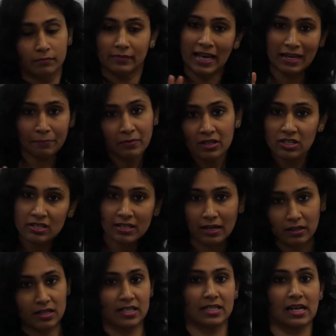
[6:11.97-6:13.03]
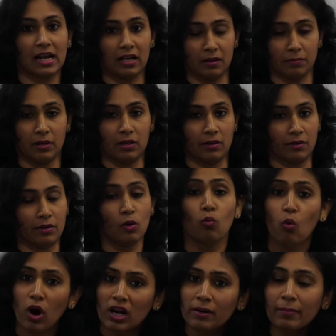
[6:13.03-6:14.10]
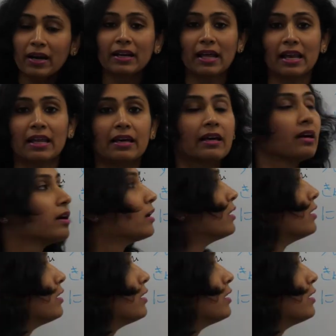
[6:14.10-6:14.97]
That much is understandable. What am I telling?